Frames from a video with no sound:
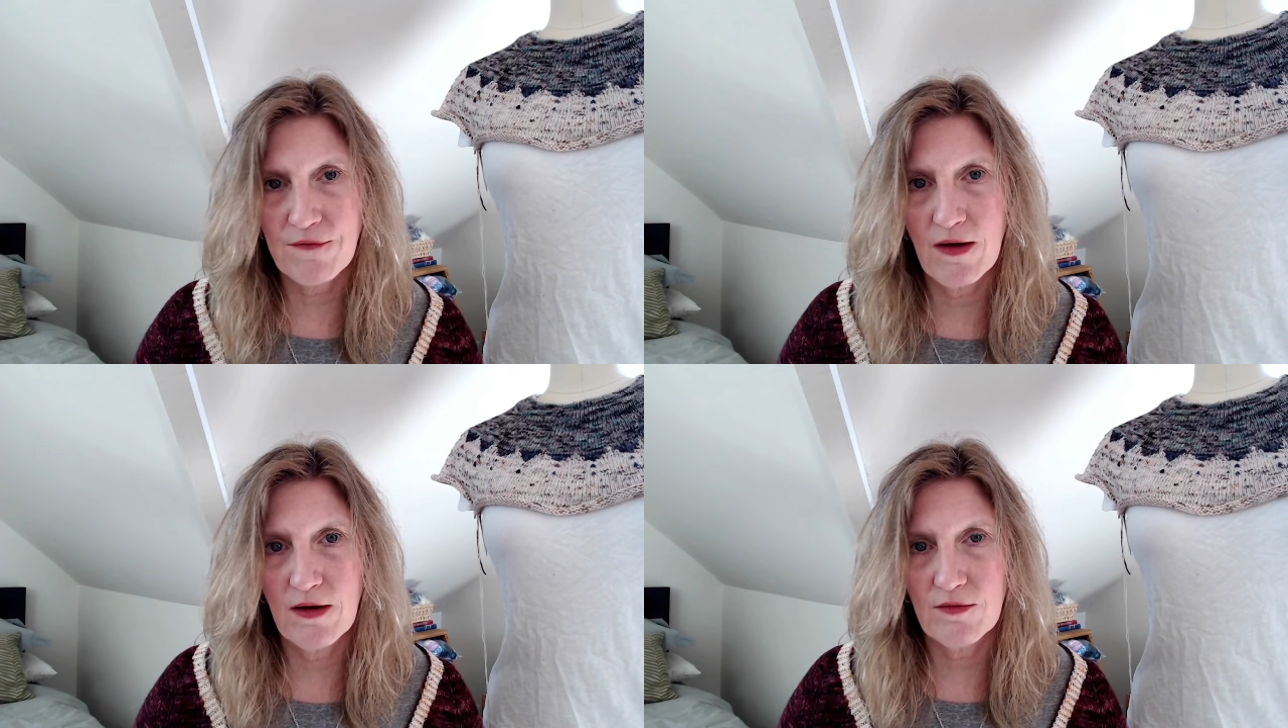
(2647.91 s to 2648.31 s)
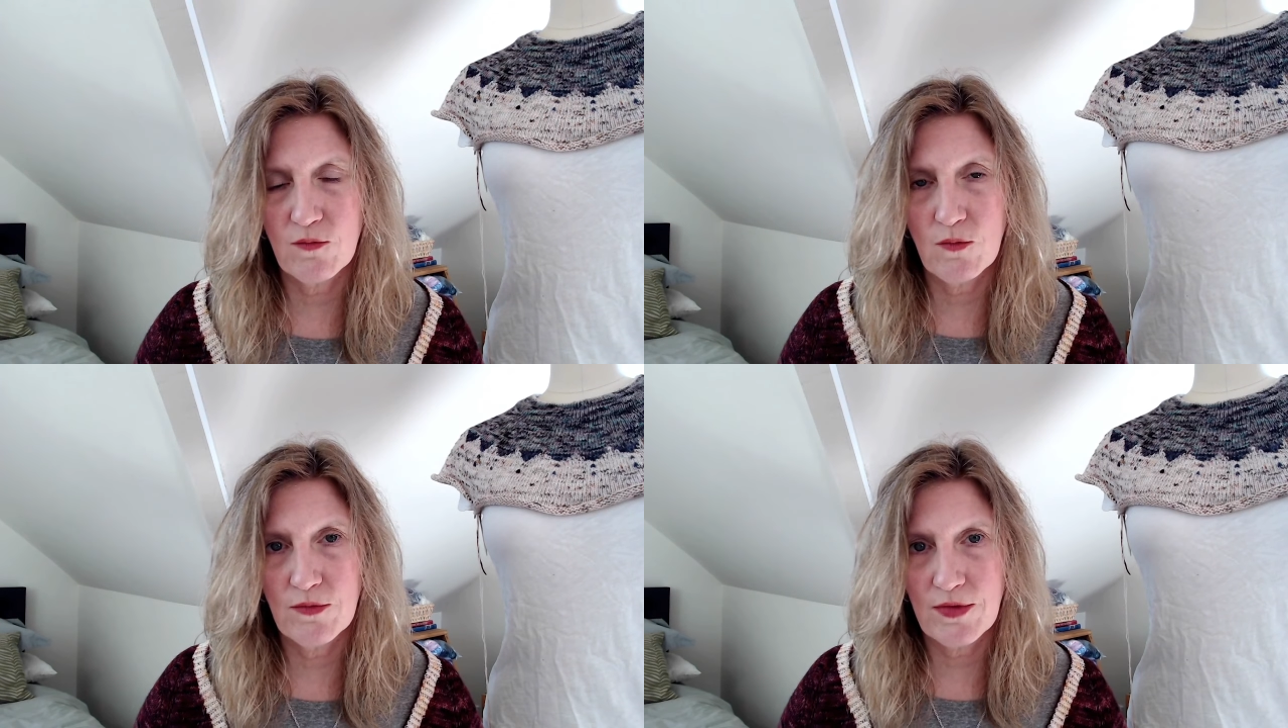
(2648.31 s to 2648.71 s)
of
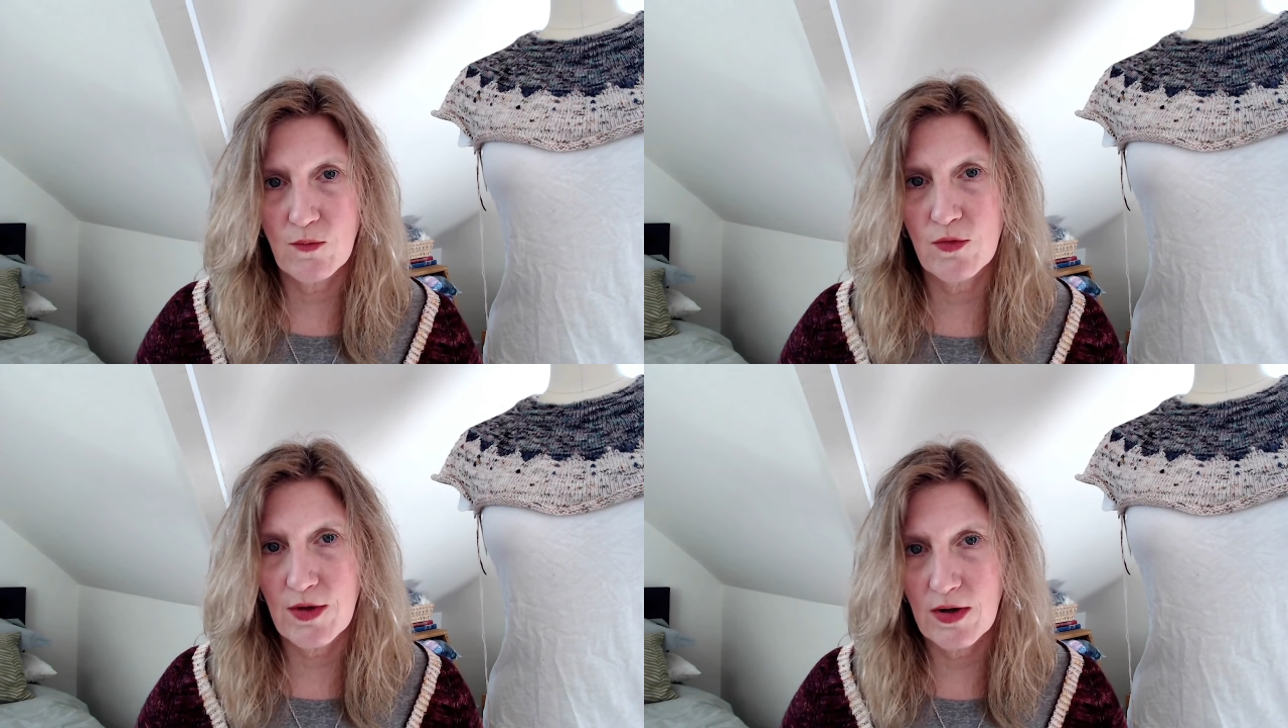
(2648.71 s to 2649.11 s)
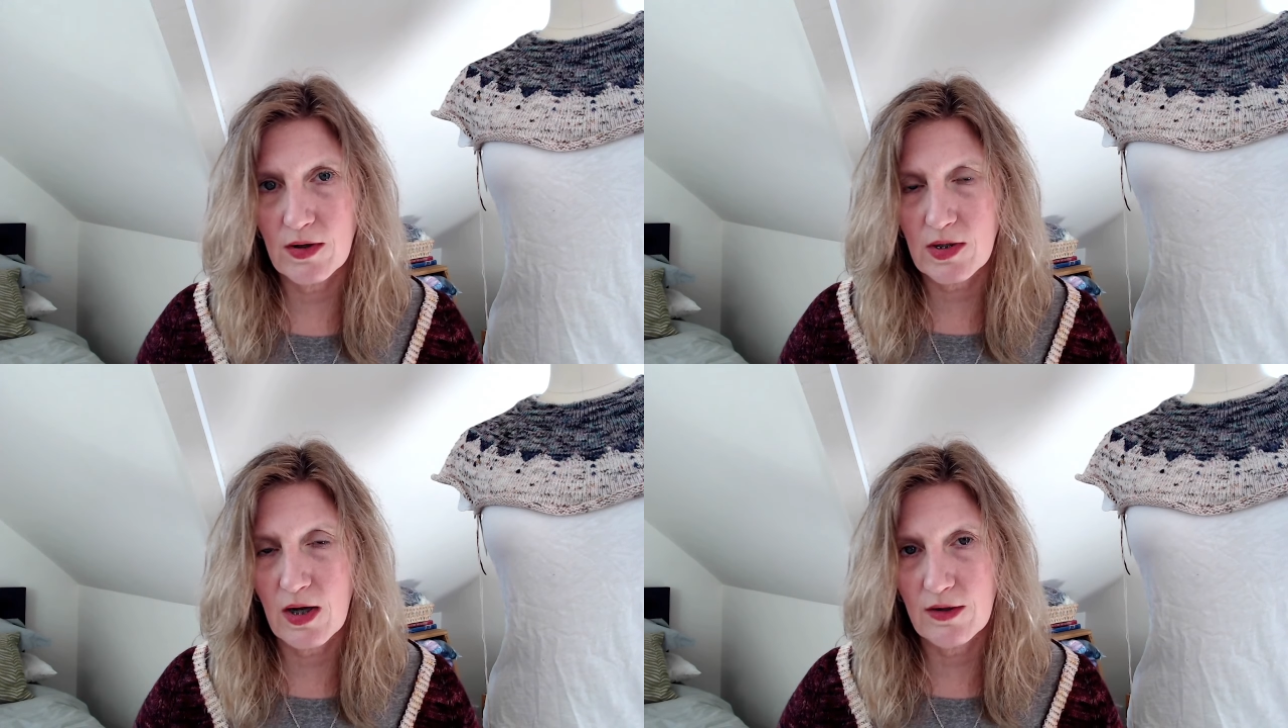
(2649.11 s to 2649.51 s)

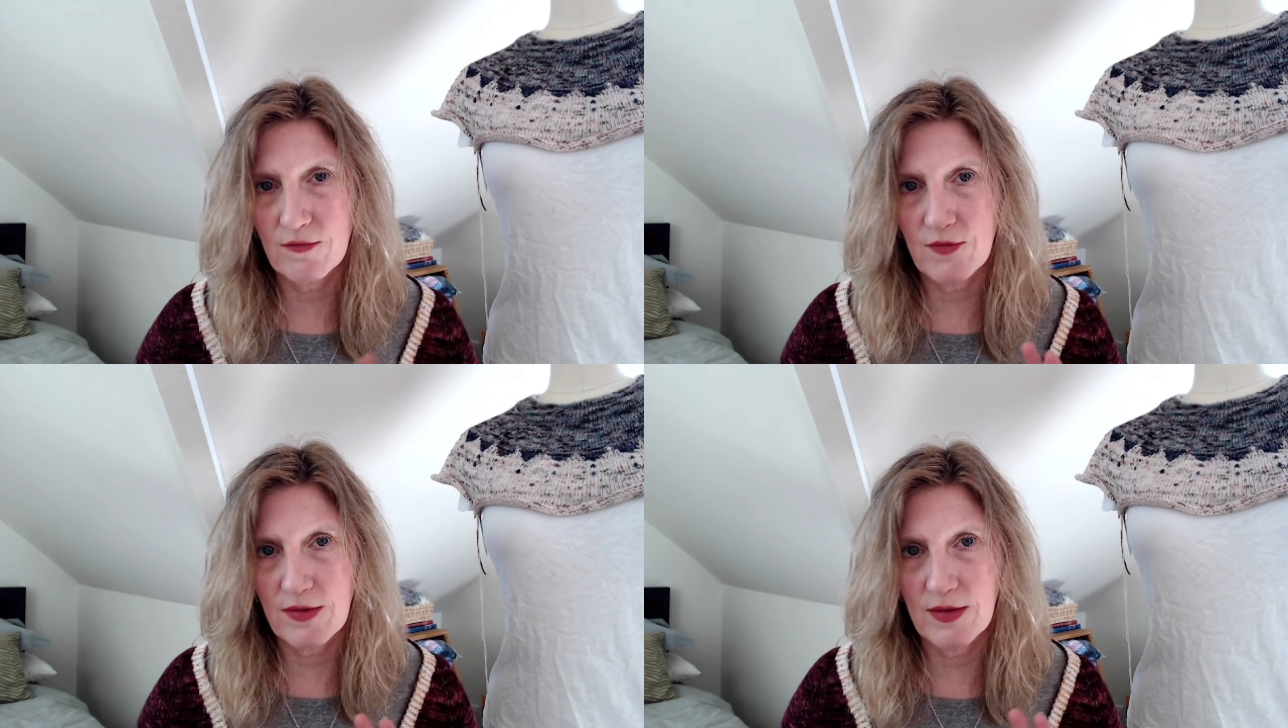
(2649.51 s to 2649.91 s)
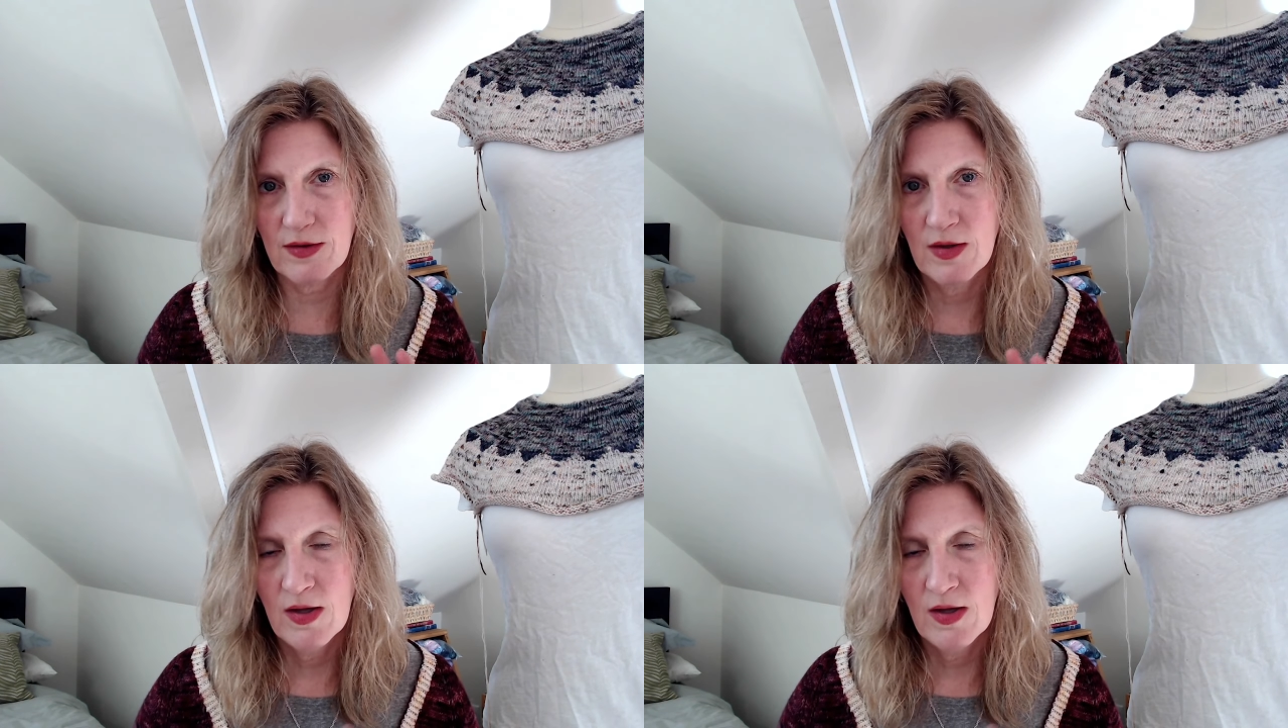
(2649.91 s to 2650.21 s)
the color for the,